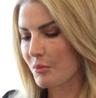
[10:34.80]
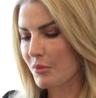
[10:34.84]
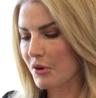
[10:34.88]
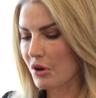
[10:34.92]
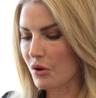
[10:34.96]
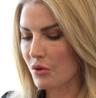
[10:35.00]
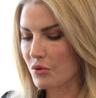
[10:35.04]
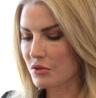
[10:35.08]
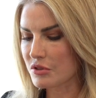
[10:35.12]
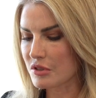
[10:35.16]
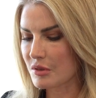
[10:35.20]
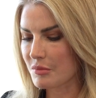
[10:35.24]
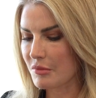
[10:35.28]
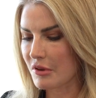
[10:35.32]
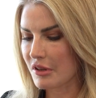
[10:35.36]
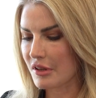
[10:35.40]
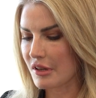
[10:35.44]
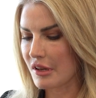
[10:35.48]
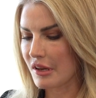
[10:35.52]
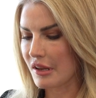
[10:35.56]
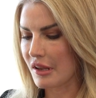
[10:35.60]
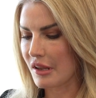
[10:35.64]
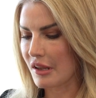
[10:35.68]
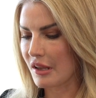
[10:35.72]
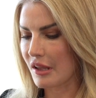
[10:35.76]
But
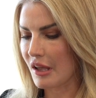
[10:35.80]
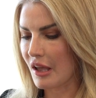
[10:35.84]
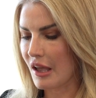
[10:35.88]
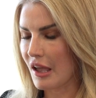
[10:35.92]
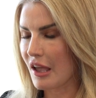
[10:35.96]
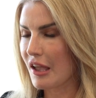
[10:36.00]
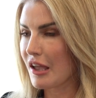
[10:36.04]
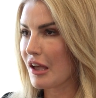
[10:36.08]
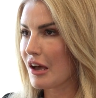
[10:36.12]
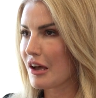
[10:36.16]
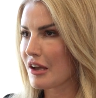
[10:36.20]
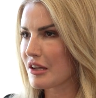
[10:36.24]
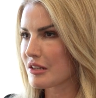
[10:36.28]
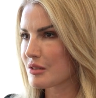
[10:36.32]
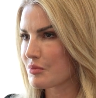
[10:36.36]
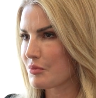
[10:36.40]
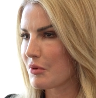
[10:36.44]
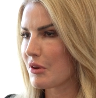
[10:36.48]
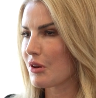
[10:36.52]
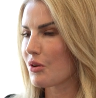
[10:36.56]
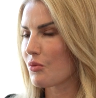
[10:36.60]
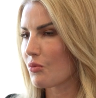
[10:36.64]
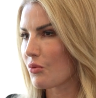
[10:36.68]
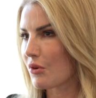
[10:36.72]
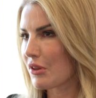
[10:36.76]
ultimately, AI has
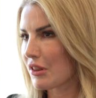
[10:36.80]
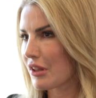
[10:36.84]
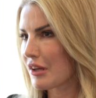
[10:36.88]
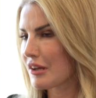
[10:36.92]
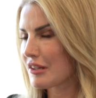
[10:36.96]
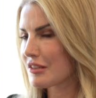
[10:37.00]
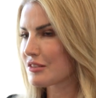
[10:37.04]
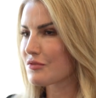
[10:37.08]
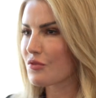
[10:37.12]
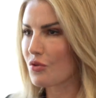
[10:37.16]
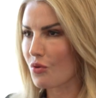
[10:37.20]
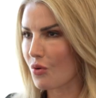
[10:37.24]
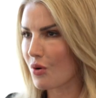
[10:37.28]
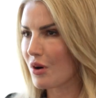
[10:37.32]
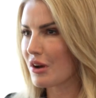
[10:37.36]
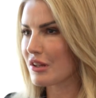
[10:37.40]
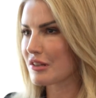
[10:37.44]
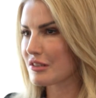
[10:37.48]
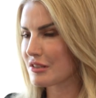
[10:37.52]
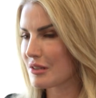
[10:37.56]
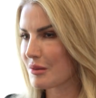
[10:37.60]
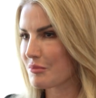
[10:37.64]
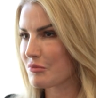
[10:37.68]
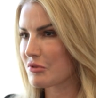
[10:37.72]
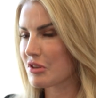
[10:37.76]
been with us for
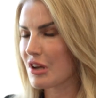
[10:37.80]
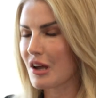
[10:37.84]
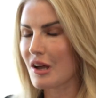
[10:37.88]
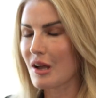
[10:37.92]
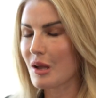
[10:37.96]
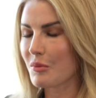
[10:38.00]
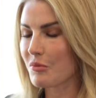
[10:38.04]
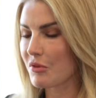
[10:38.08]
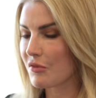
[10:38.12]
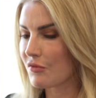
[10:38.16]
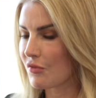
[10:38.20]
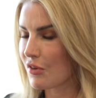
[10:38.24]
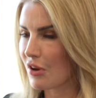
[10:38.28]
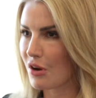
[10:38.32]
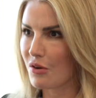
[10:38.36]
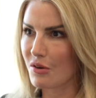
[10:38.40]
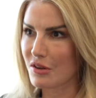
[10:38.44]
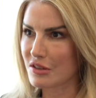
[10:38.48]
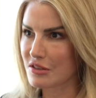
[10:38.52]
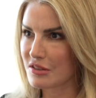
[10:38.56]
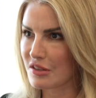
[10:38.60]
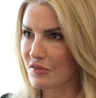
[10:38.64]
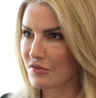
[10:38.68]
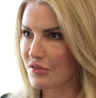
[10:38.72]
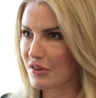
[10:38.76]
quite some time in
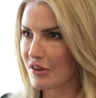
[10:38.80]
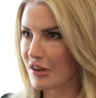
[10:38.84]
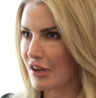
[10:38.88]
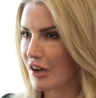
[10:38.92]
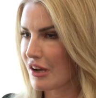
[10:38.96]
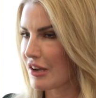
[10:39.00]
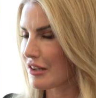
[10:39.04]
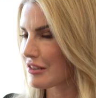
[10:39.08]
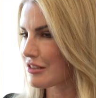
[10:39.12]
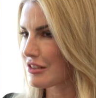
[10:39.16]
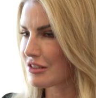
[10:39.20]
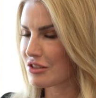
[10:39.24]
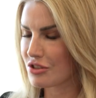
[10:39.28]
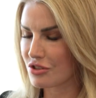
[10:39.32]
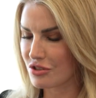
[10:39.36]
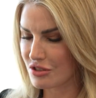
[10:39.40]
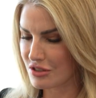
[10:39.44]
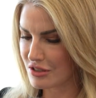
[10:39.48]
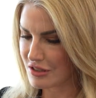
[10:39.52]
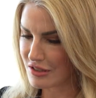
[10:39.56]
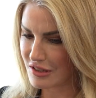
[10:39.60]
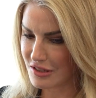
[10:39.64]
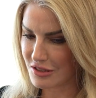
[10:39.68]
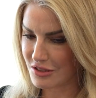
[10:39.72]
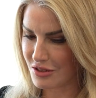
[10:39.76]
various different guises. You
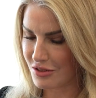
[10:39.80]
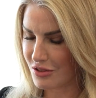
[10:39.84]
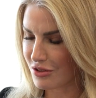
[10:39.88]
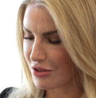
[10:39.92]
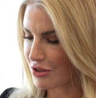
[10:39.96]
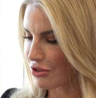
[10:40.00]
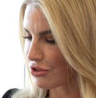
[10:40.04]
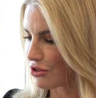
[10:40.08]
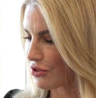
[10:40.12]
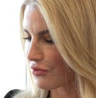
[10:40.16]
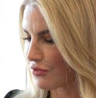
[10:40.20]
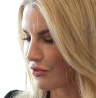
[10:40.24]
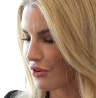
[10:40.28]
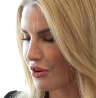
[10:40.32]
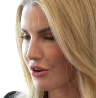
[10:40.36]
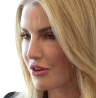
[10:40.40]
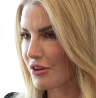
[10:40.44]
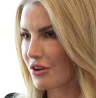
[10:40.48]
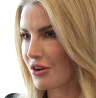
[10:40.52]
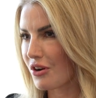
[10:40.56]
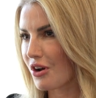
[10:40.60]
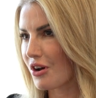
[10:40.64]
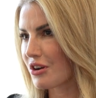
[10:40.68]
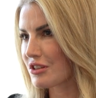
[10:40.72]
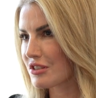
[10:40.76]
just need to look at your
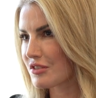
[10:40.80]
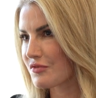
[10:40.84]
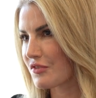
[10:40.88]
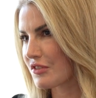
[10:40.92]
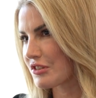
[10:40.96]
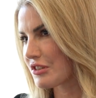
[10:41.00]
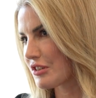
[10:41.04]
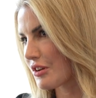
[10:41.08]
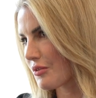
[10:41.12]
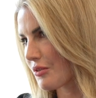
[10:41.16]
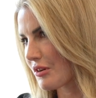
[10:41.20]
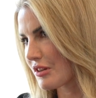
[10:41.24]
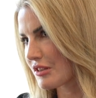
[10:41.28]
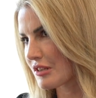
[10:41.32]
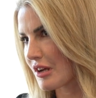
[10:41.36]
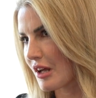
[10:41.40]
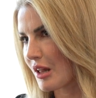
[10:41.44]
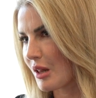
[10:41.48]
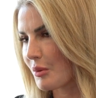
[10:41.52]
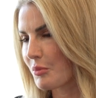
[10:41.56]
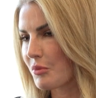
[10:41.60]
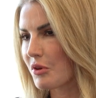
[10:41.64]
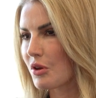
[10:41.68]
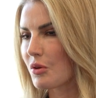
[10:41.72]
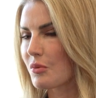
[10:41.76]
phone and ask for Siri to
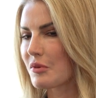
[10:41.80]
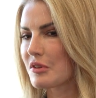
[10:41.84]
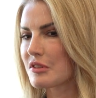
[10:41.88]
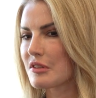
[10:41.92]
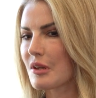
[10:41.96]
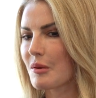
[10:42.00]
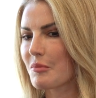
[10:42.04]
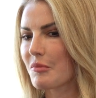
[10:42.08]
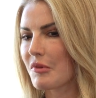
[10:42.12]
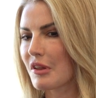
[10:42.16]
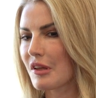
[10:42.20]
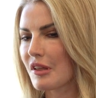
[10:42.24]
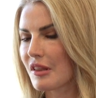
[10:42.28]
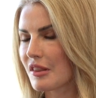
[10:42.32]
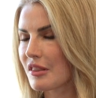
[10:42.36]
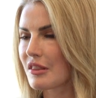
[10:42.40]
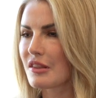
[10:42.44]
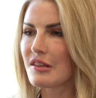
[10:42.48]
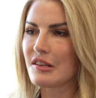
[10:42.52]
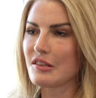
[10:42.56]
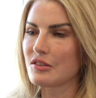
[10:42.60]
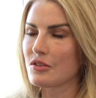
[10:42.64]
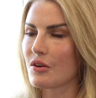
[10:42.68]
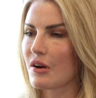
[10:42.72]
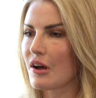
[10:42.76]
help you with something.
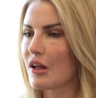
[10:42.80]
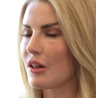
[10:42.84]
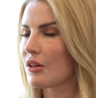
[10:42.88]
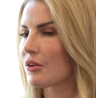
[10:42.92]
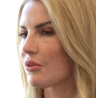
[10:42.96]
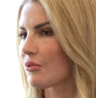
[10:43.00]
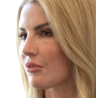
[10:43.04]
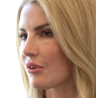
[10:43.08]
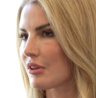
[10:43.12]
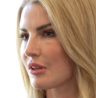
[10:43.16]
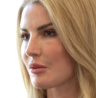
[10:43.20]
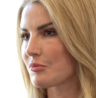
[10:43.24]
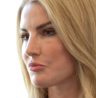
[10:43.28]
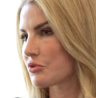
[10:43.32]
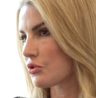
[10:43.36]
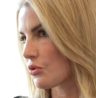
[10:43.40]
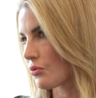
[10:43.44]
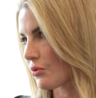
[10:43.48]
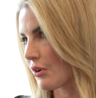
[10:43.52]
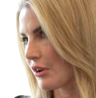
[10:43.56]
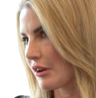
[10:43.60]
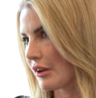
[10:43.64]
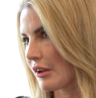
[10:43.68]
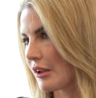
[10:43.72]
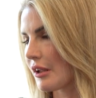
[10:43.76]
These are algorithms
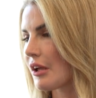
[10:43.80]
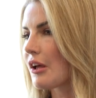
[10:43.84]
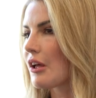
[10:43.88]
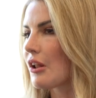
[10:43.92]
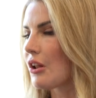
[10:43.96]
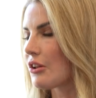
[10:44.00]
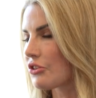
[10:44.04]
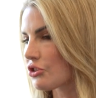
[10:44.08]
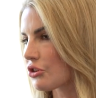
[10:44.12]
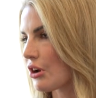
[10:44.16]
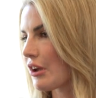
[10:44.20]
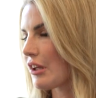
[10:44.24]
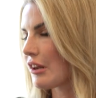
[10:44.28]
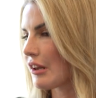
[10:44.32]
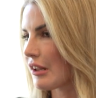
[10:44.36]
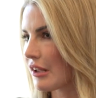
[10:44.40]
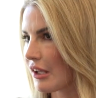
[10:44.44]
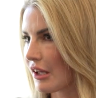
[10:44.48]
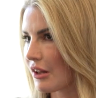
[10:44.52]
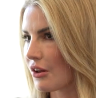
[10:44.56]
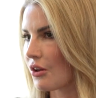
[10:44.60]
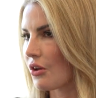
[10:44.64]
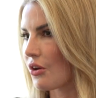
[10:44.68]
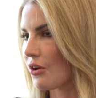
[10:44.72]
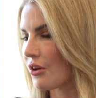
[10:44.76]
already
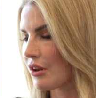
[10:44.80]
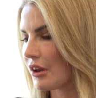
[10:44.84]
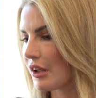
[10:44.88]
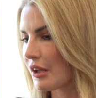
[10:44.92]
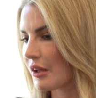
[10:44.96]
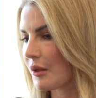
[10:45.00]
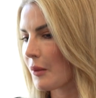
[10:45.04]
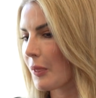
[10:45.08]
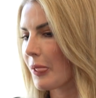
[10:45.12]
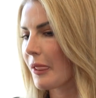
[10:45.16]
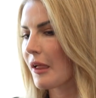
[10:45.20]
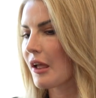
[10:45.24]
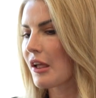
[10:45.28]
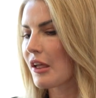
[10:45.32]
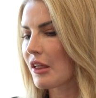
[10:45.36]
training and learning.